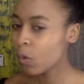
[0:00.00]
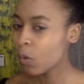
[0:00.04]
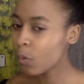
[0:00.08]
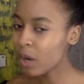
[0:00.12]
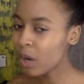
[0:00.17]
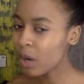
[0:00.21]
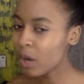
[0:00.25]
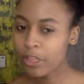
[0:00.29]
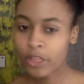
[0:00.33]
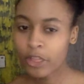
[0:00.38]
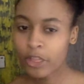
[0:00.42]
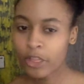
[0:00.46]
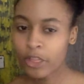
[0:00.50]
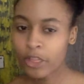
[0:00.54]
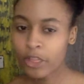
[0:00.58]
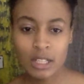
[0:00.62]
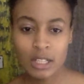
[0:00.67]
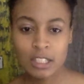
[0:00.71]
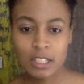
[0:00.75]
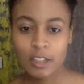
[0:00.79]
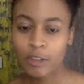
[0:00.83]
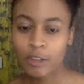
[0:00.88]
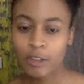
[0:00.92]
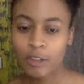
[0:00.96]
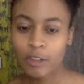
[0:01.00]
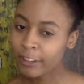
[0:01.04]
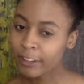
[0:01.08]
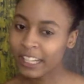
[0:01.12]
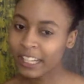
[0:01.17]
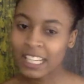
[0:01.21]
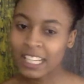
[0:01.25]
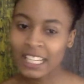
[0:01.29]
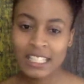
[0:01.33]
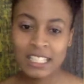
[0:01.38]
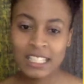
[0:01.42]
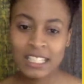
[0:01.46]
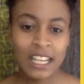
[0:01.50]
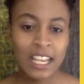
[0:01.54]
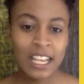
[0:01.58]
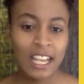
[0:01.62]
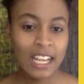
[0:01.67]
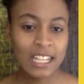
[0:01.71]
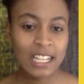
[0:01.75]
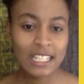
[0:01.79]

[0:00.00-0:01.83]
What thoughts, feelings,